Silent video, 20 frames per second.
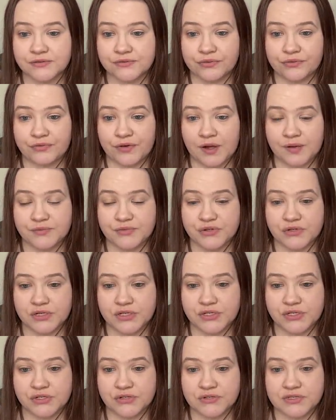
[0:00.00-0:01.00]
from
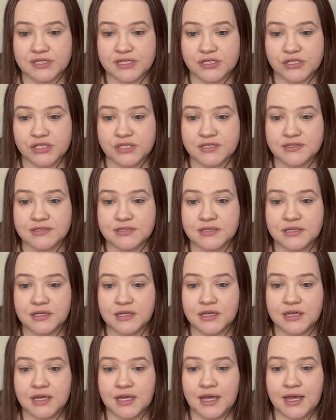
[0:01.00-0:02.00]
Traditional Stitches
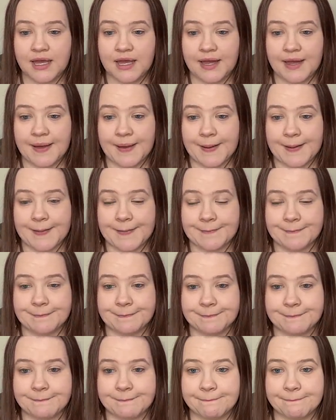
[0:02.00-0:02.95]
um,